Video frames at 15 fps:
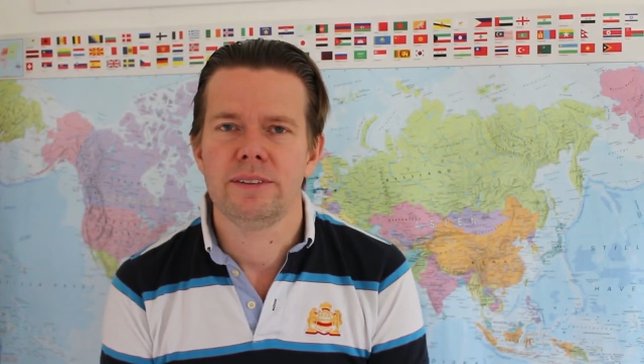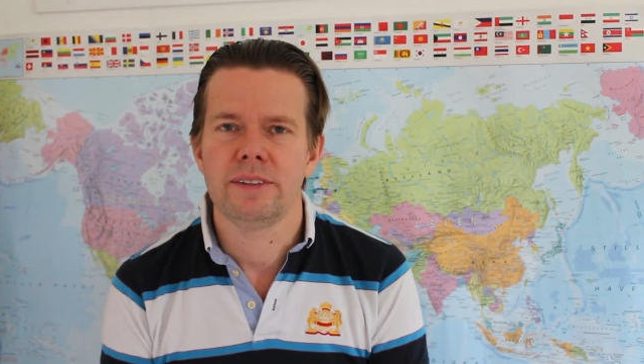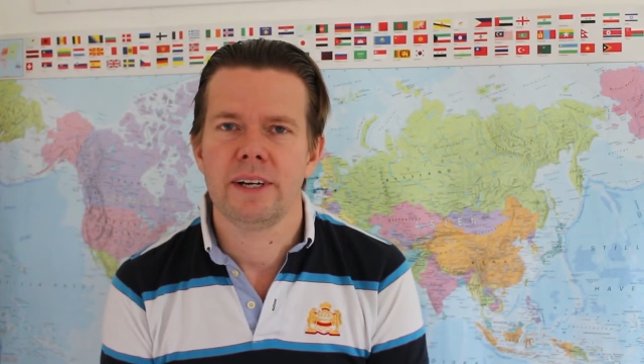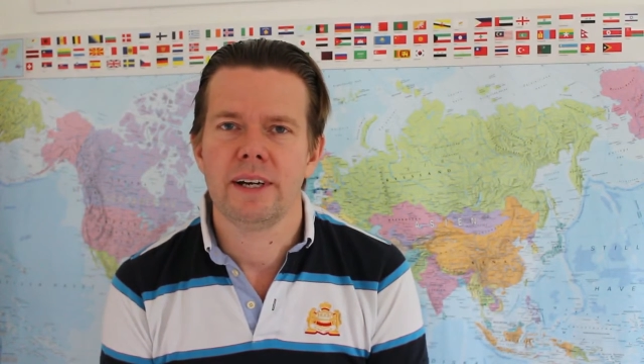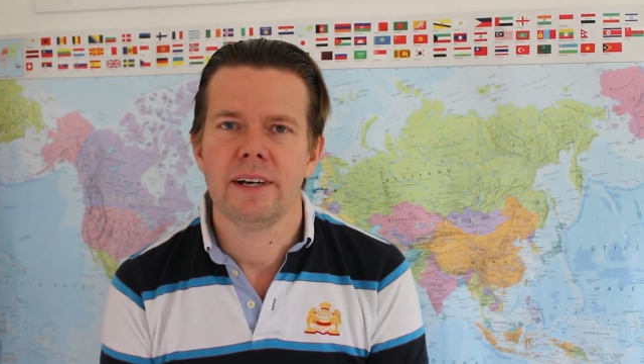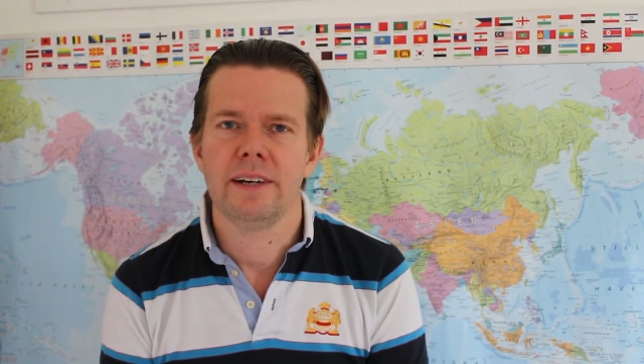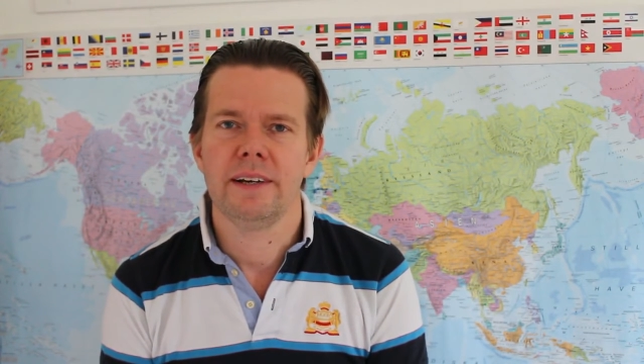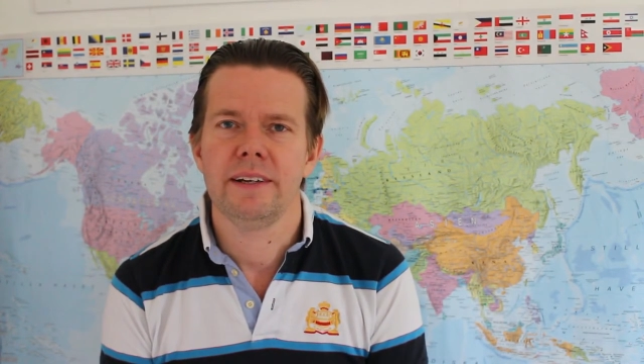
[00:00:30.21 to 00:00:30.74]

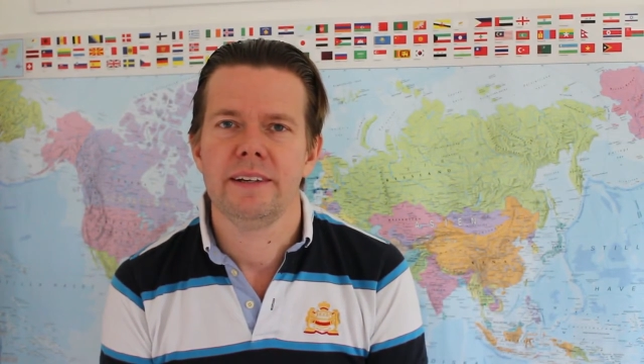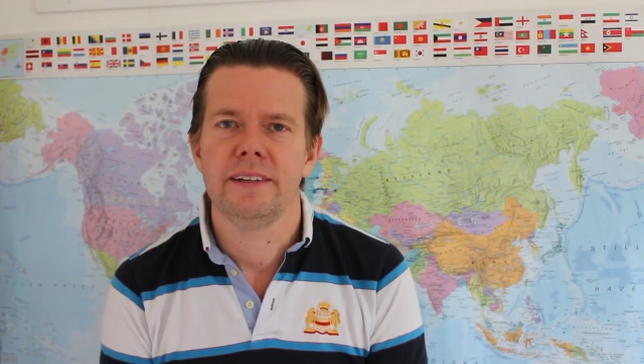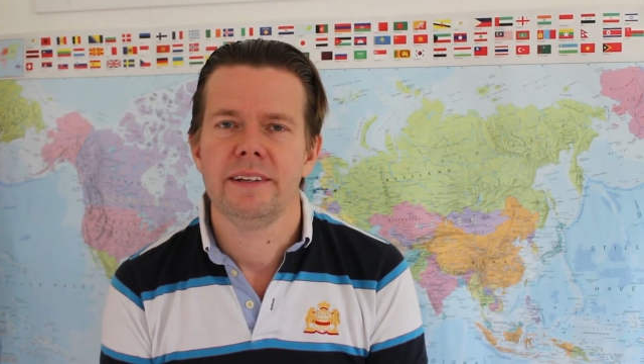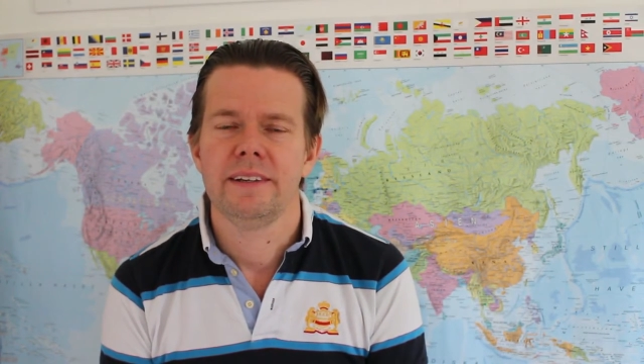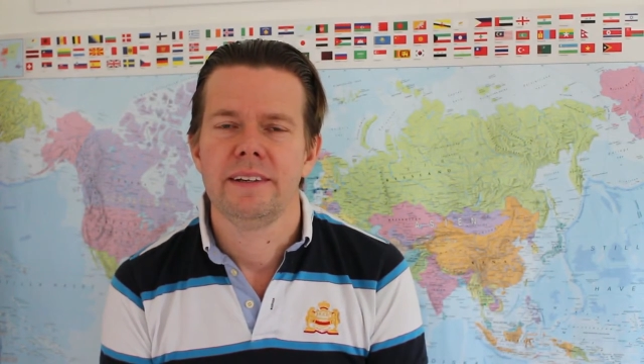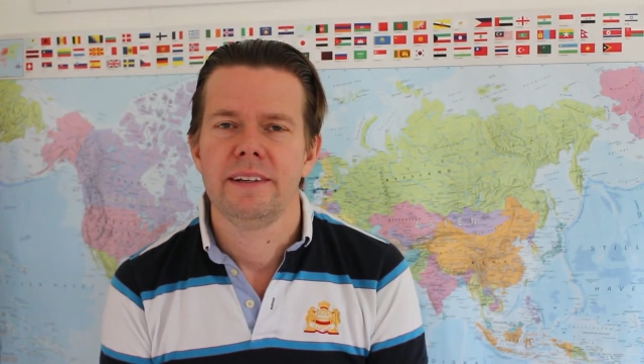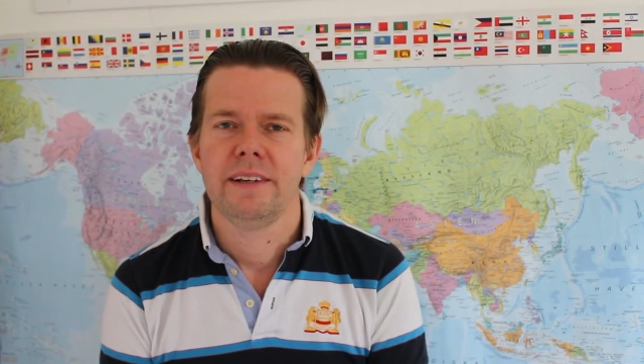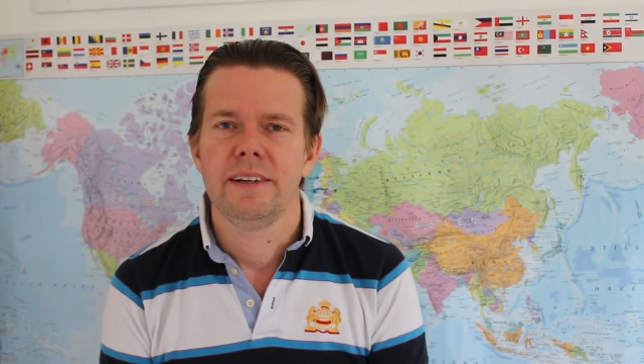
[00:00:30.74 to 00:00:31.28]
Thai,
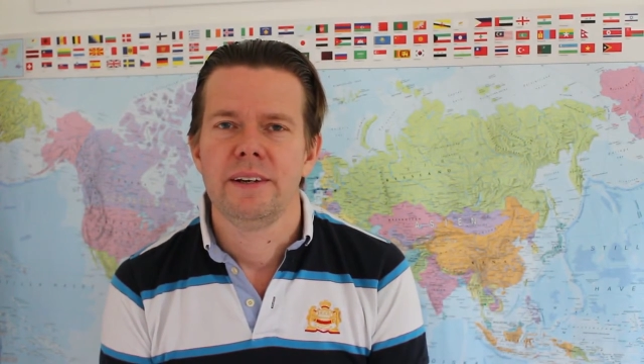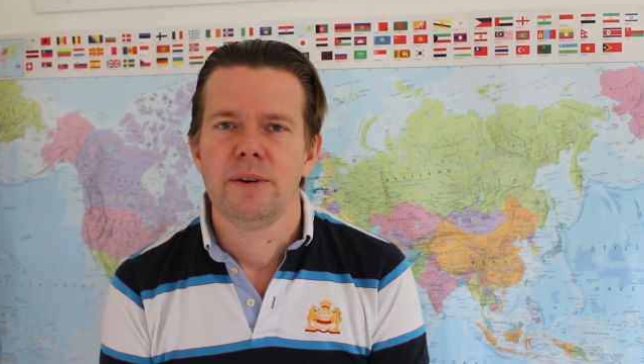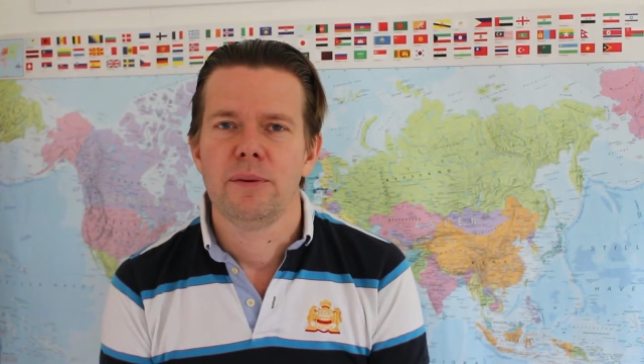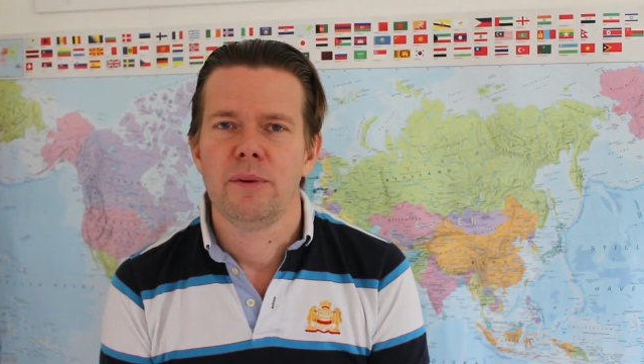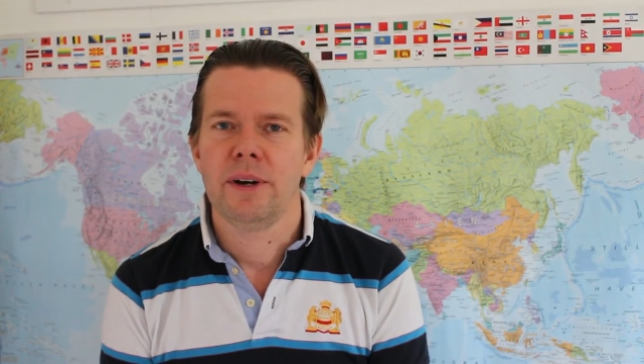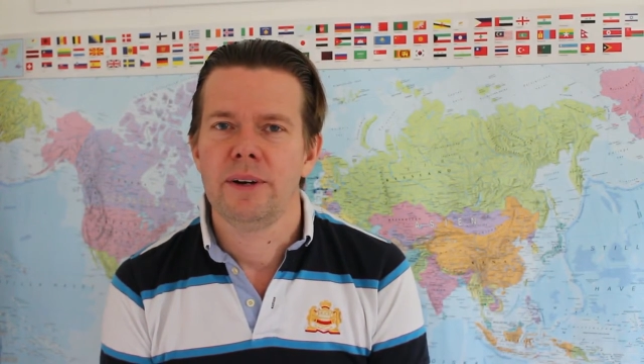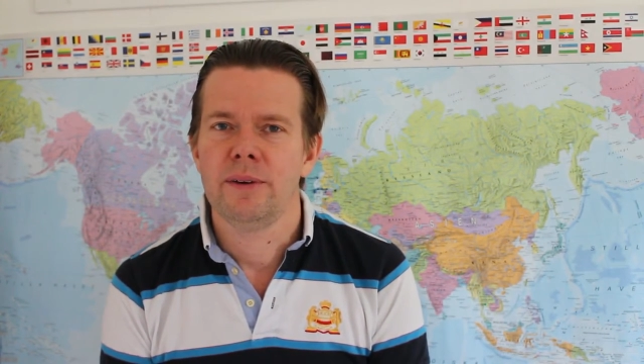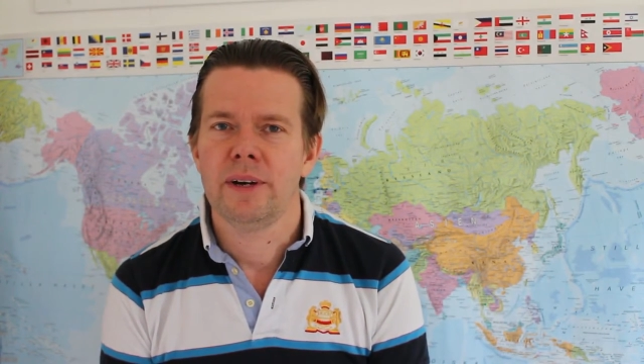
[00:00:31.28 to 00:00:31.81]

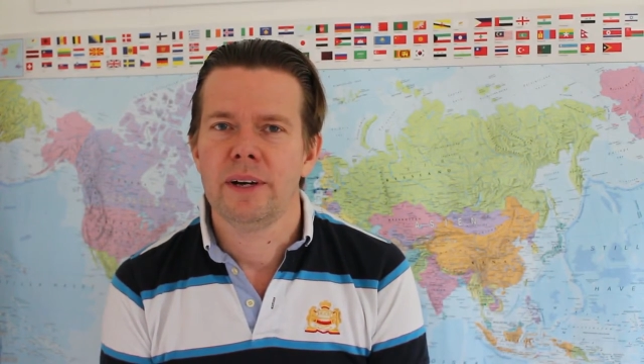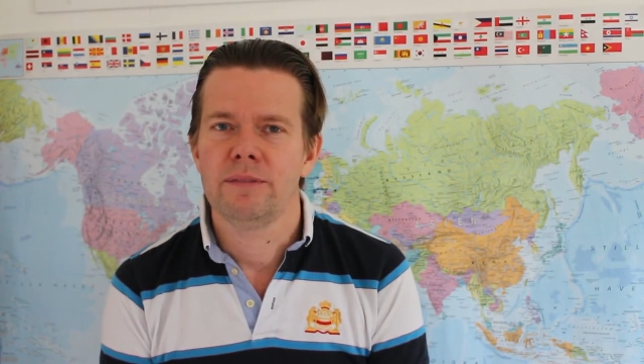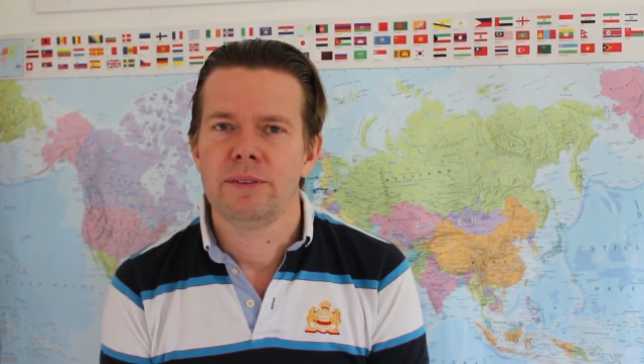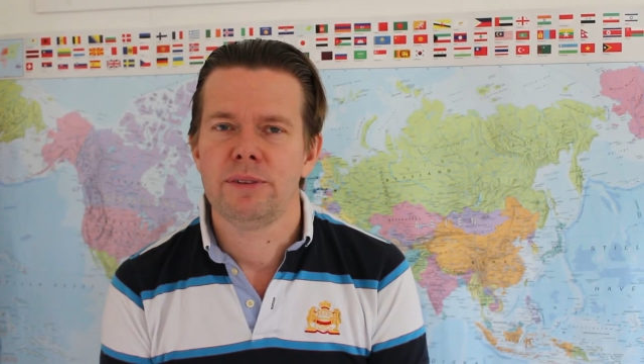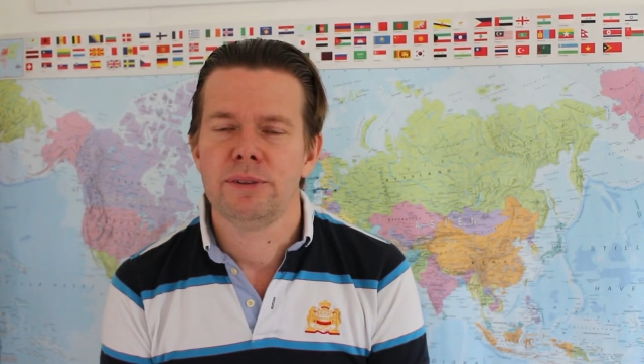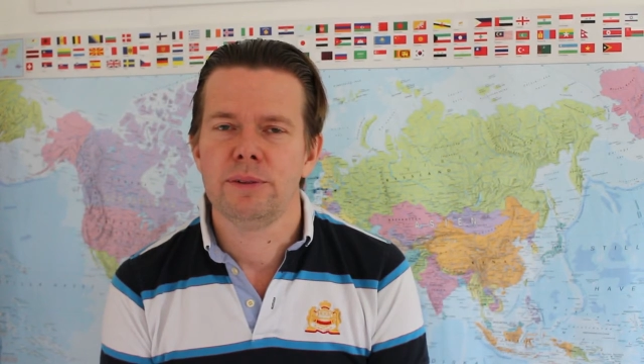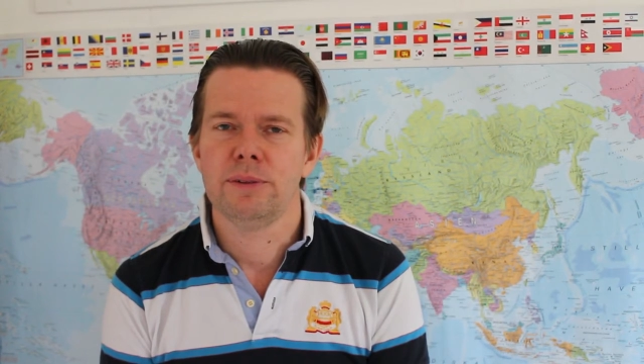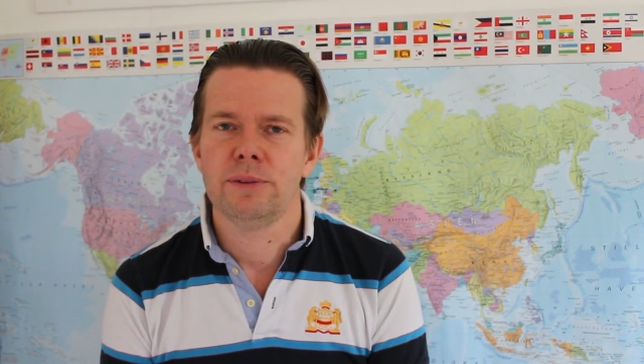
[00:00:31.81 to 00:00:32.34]
where you have
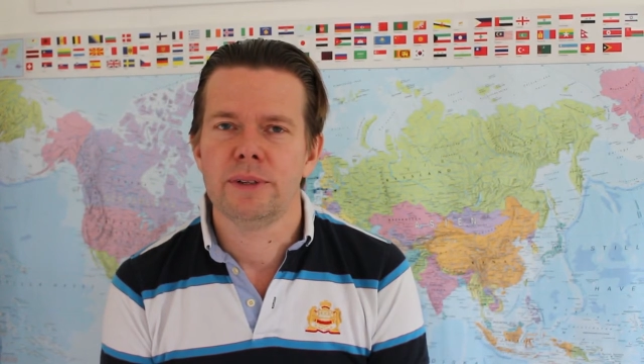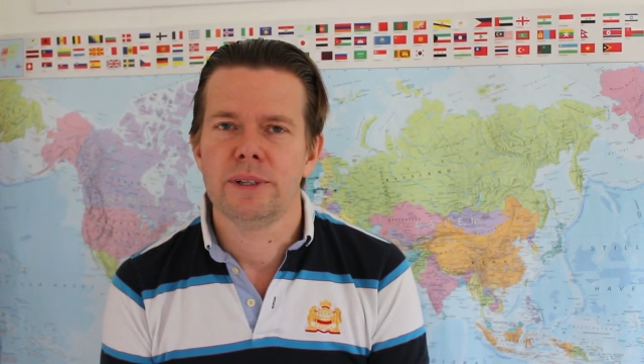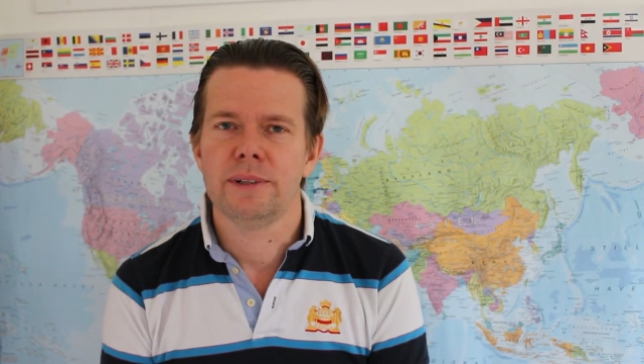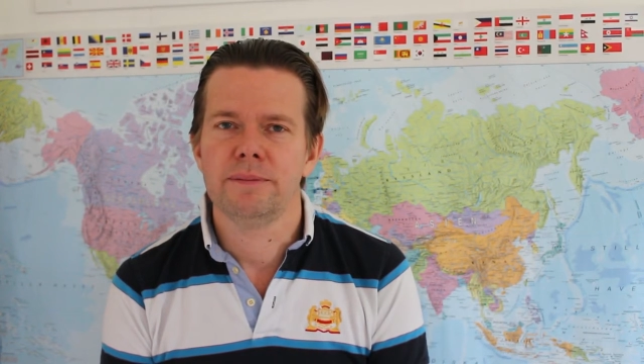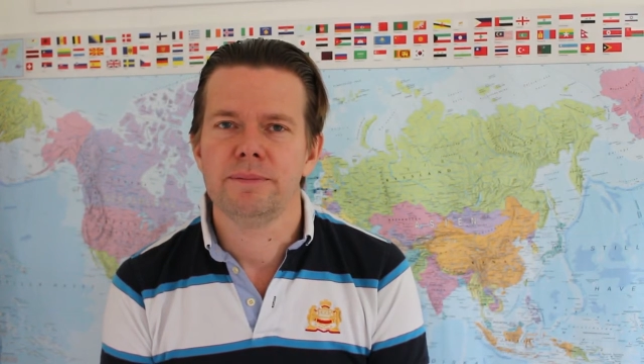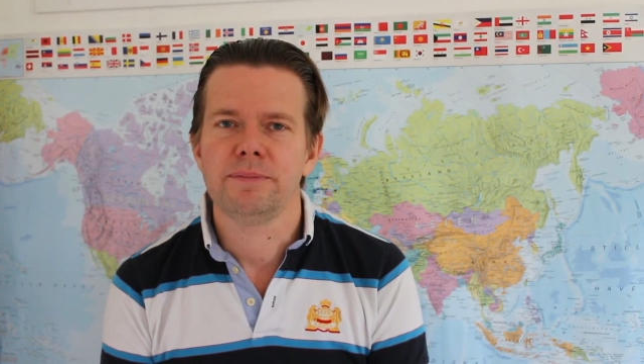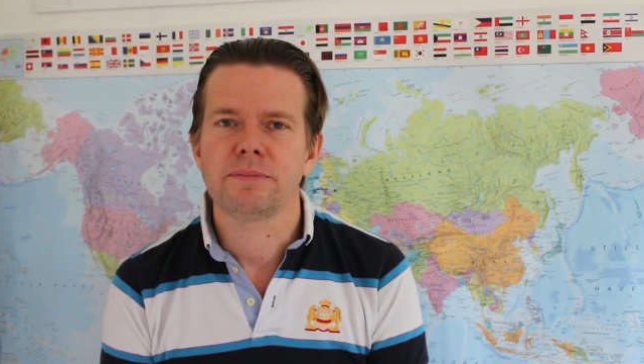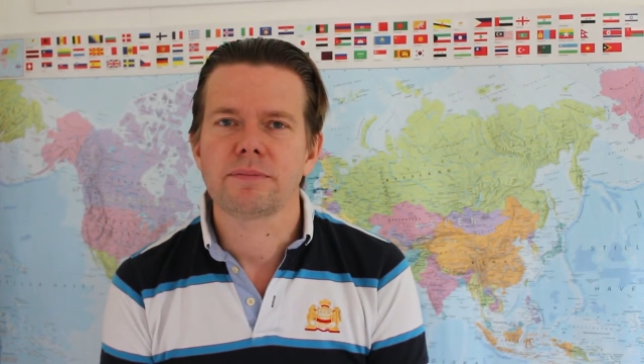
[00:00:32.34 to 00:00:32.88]

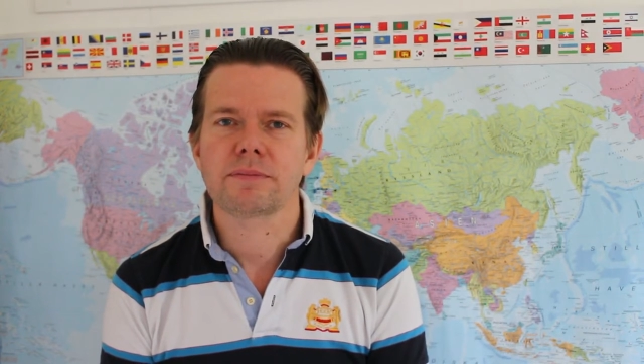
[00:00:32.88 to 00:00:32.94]
to